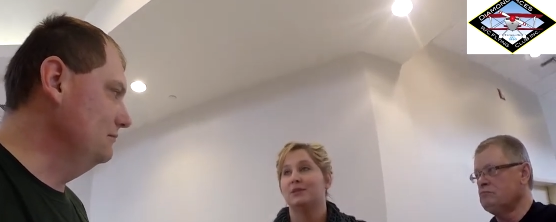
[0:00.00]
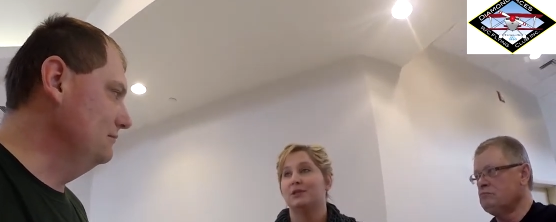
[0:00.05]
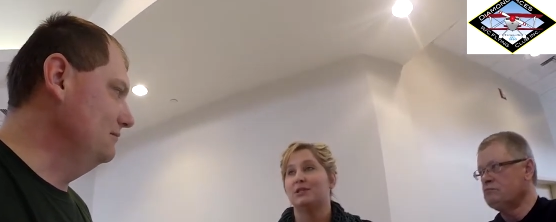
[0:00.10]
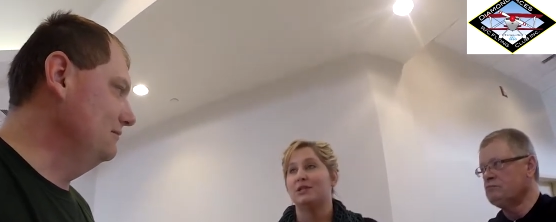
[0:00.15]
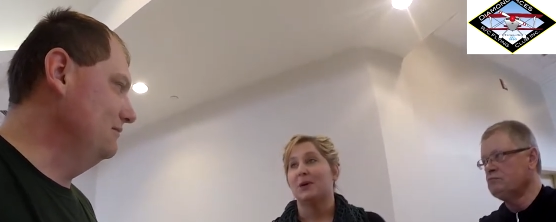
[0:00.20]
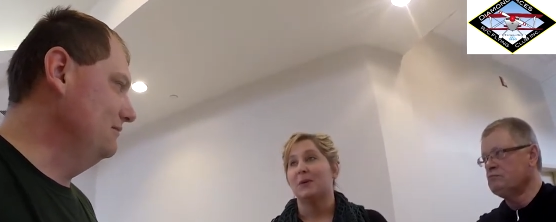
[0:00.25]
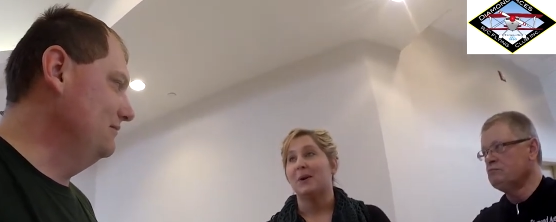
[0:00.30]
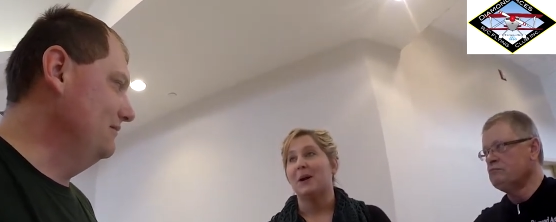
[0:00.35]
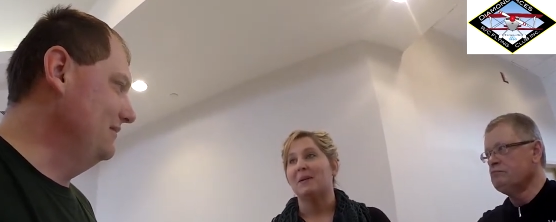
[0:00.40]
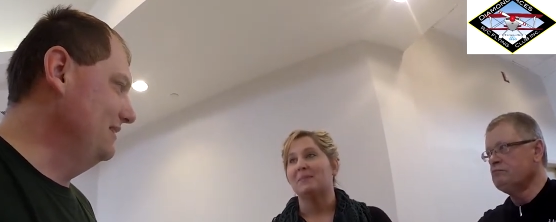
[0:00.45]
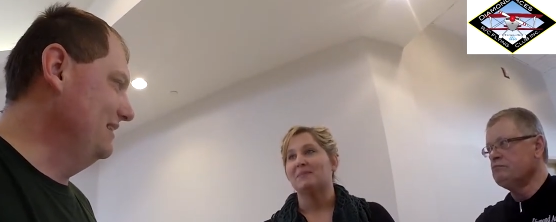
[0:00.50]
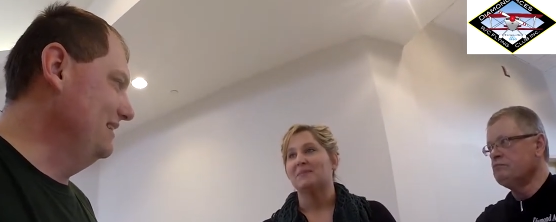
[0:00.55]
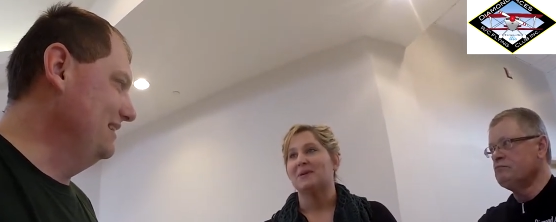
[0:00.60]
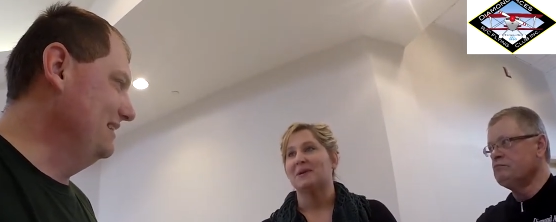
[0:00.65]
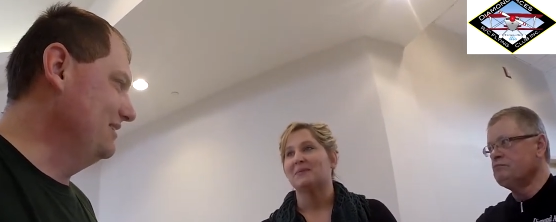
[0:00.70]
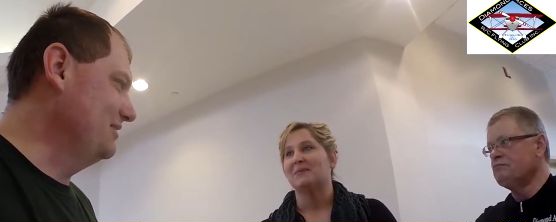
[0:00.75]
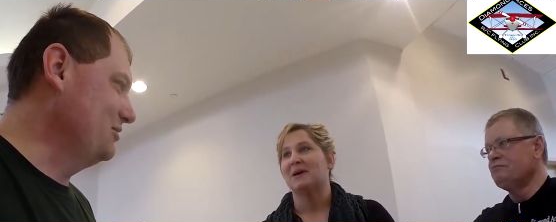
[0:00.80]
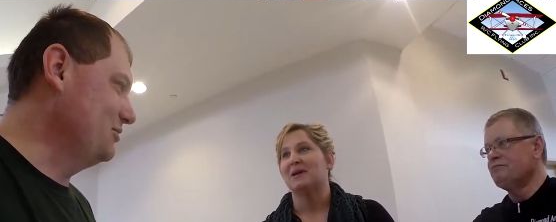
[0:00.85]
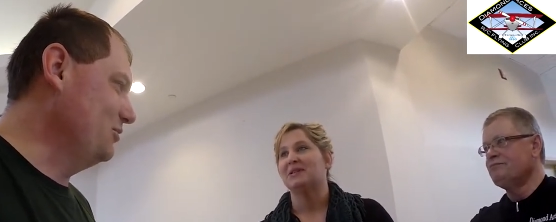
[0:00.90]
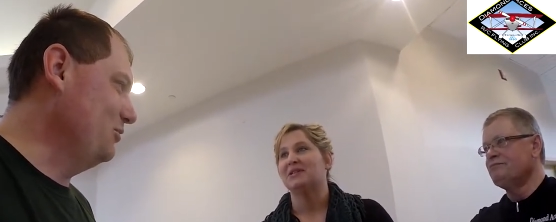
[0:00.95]
Speaker 1: show up
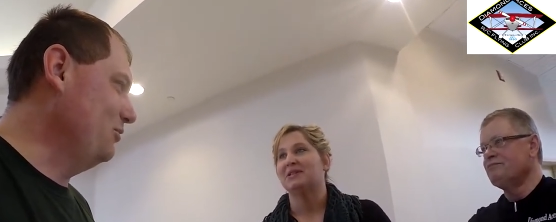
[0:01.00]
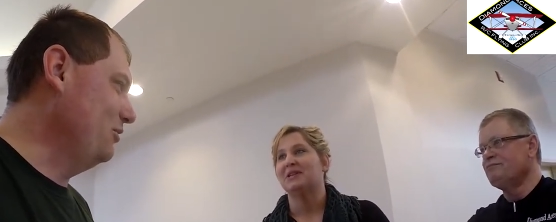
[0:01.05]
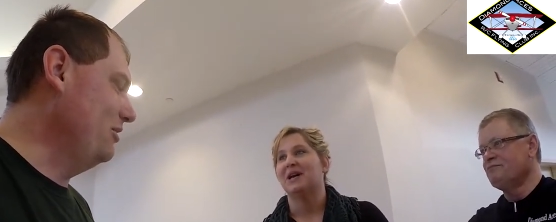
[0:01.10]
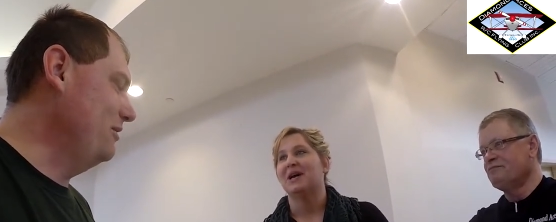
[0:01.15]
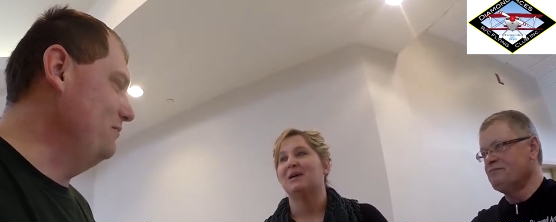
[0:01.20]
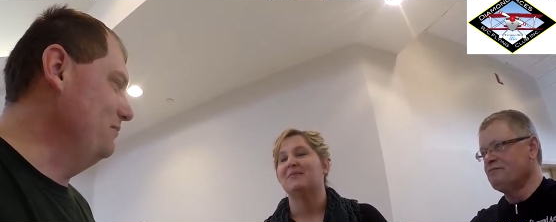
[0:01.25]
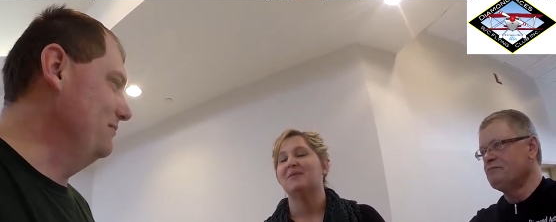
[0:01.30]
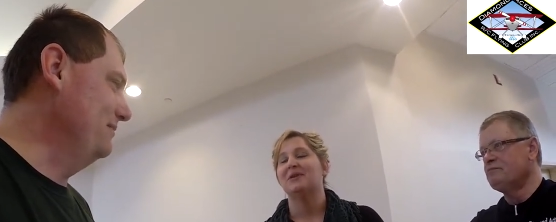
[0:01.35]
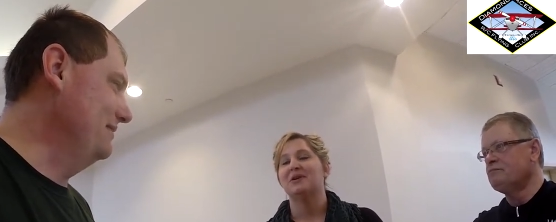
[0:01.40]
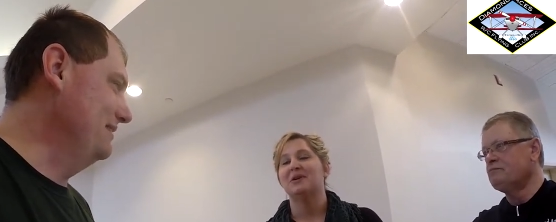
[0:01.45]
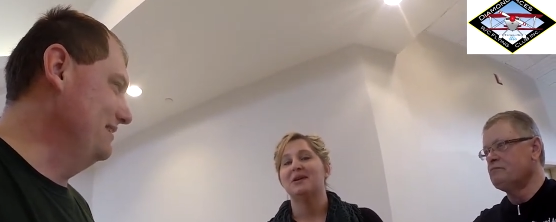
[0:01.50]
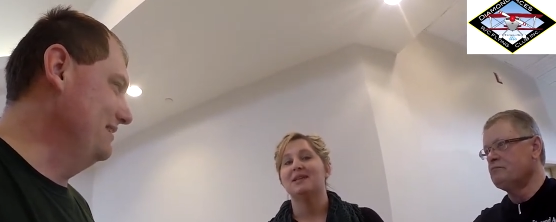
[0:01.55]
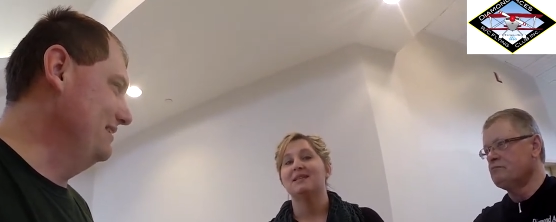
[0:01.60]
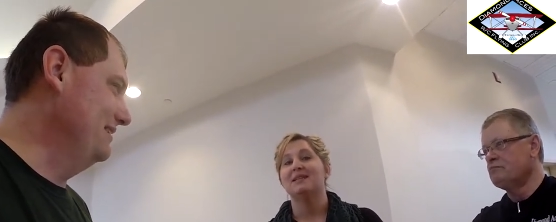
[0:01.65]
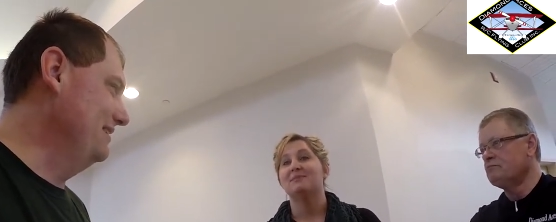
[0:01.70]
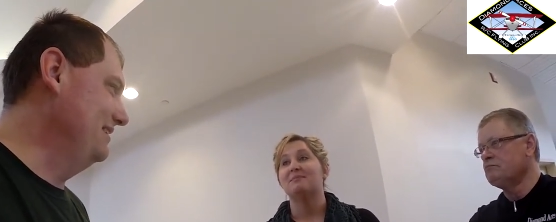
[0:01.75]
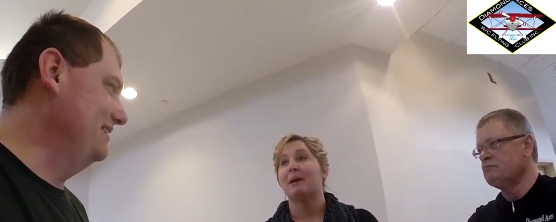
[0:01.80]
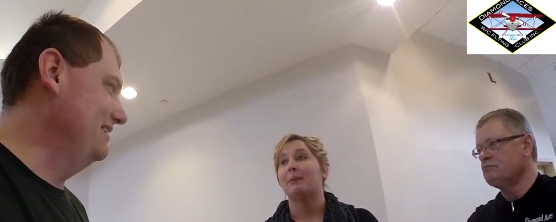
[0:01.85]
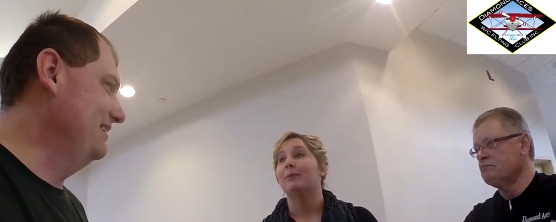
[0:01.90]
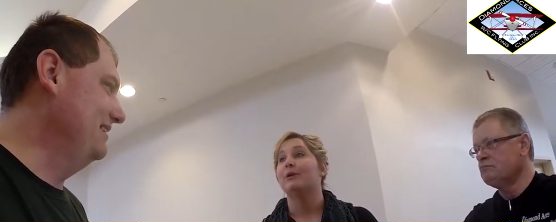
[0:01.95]
pretty much. Up. Um, there
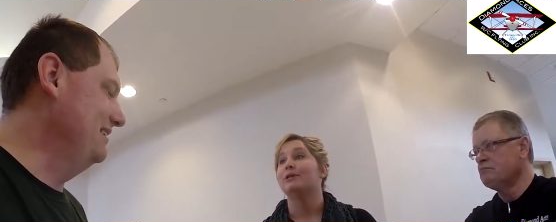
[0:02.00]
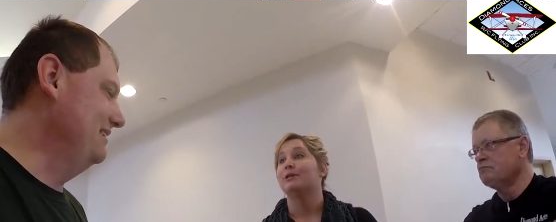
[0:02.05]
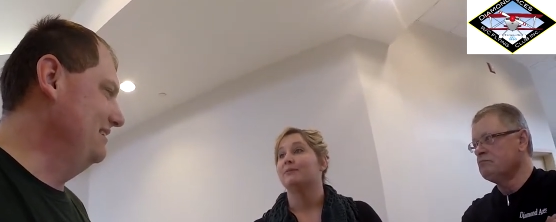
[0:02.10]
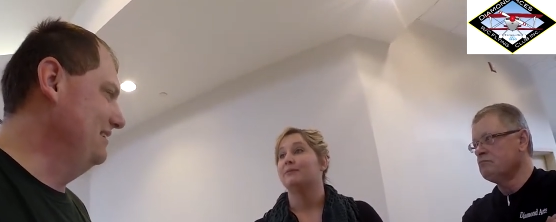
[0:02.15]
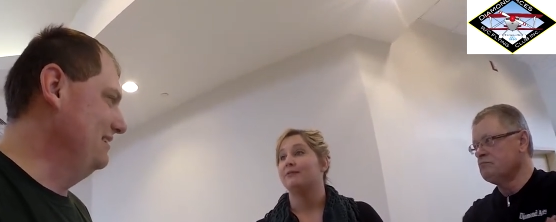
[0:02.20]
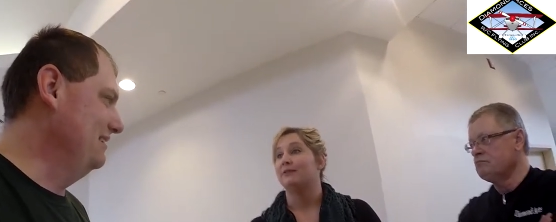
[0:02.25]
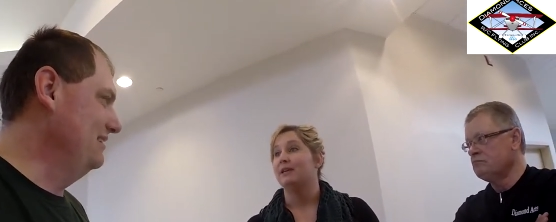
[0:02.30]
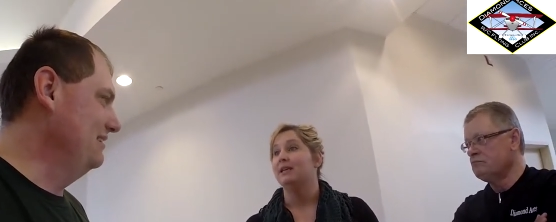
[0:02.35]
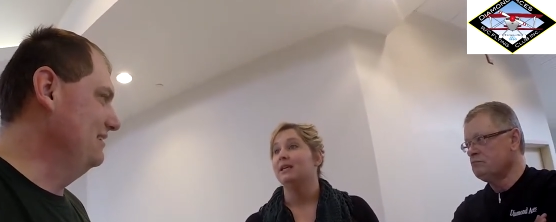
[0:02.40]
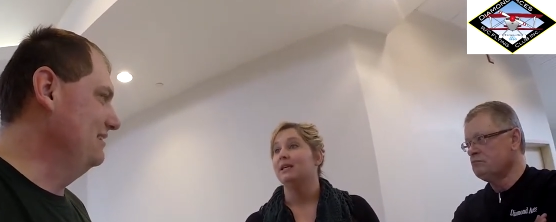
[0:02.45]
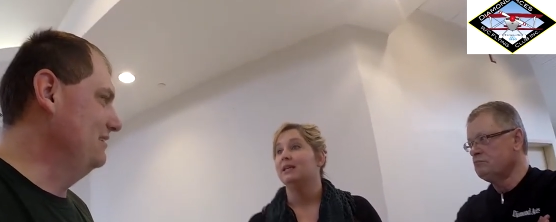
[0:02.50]
is a membership fee.